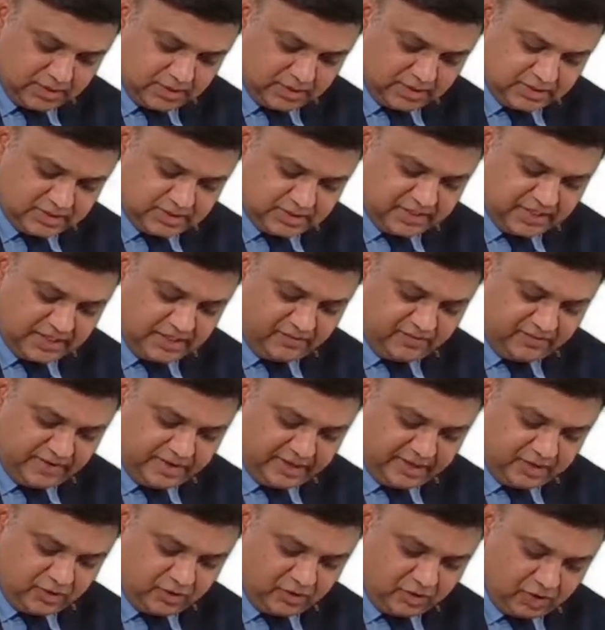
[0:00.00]
sale
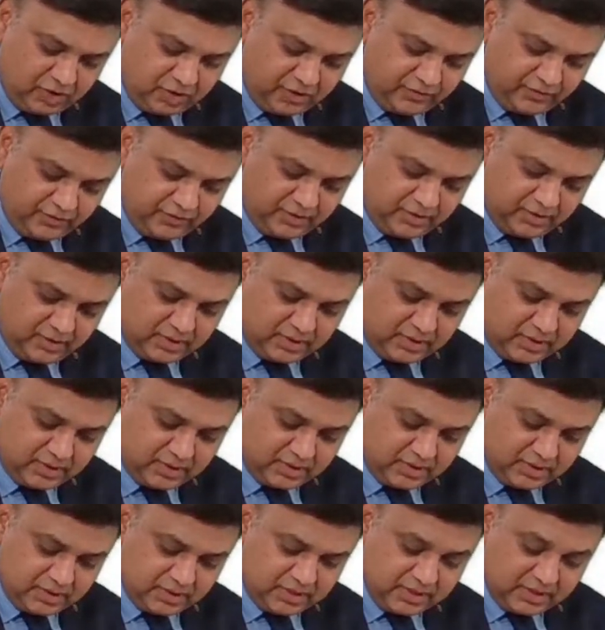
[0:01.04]
value of
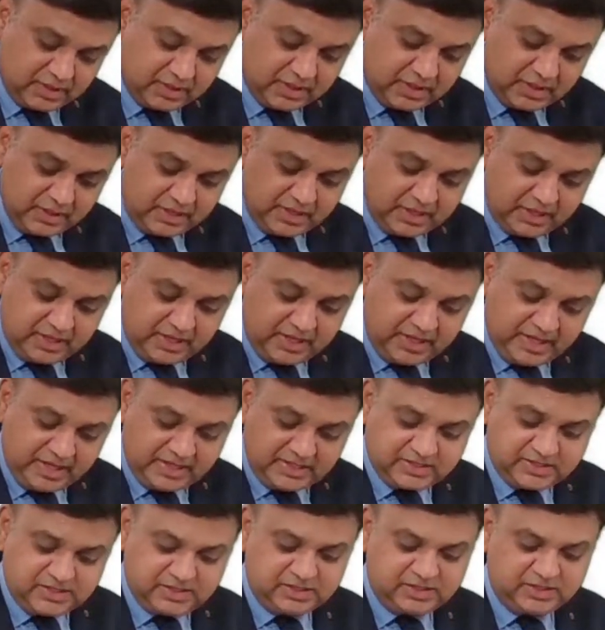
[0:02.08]

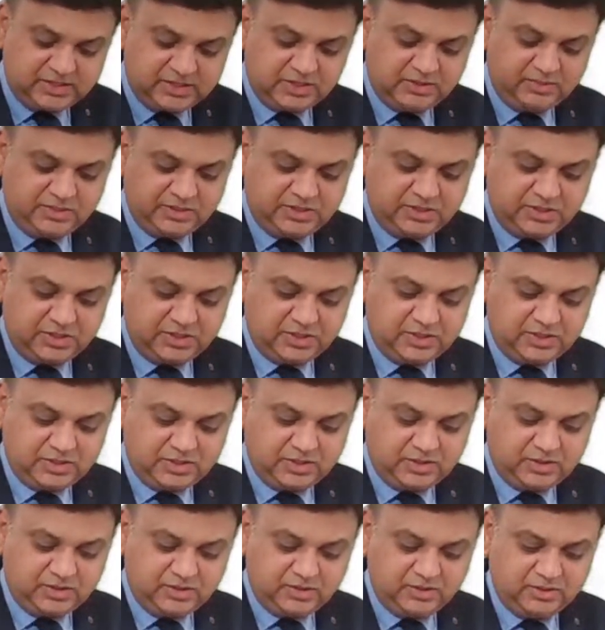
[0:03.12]
existing machinery.
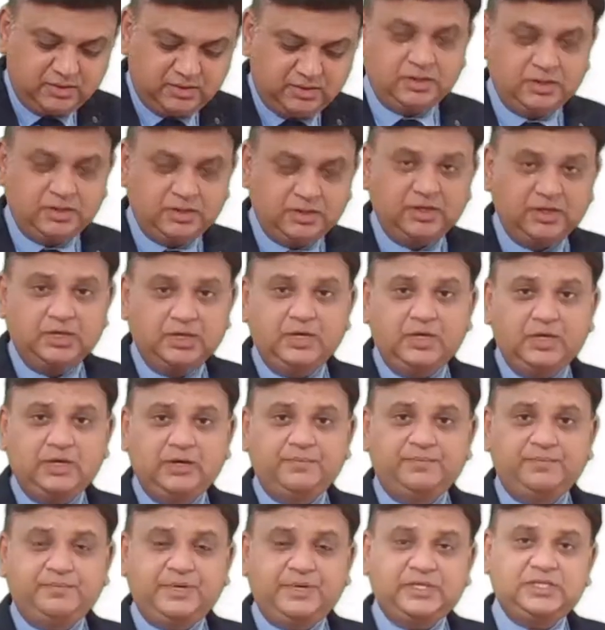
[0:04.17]

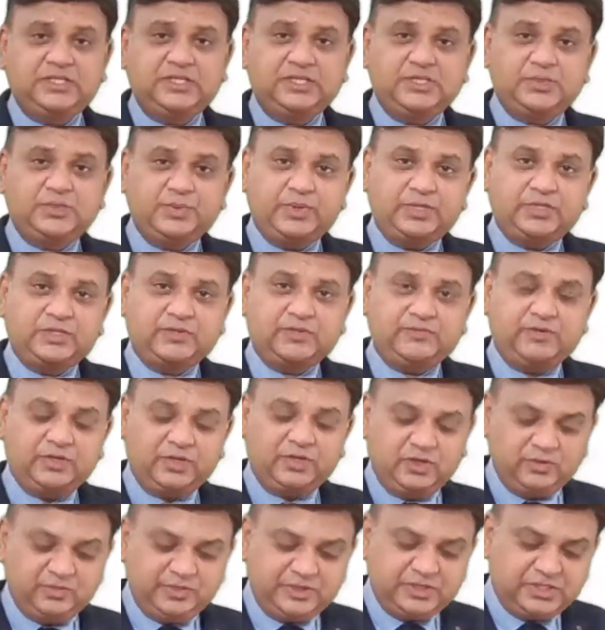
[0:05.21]
Purchase price of the
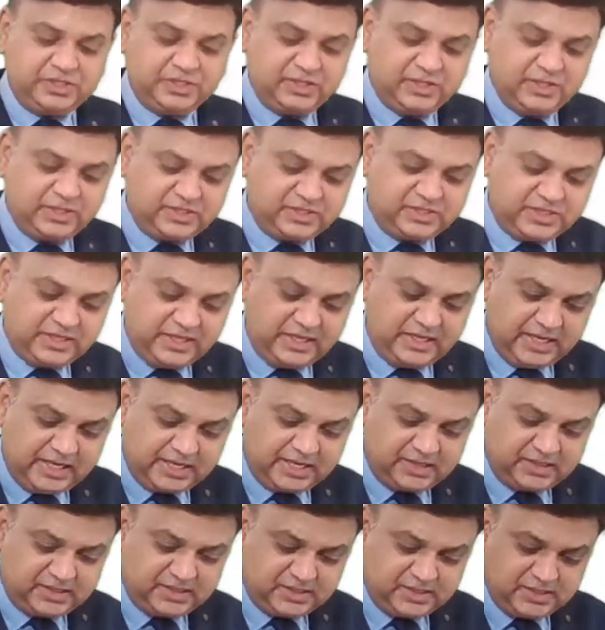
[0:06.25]
new machinery is 10
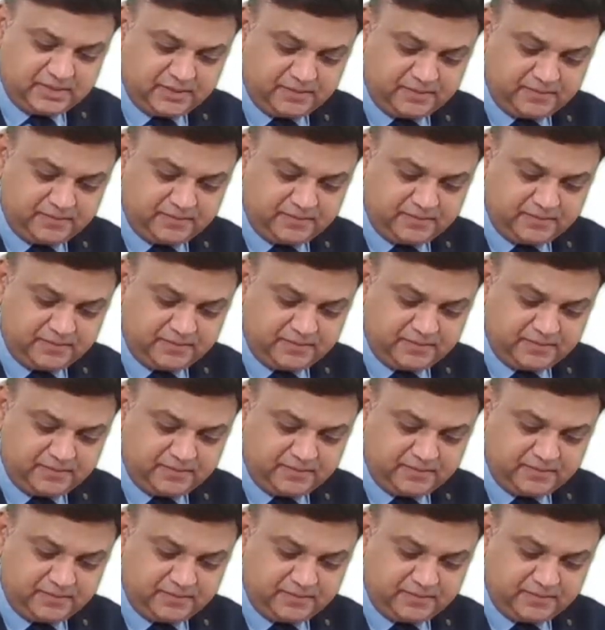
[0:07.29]
lakhs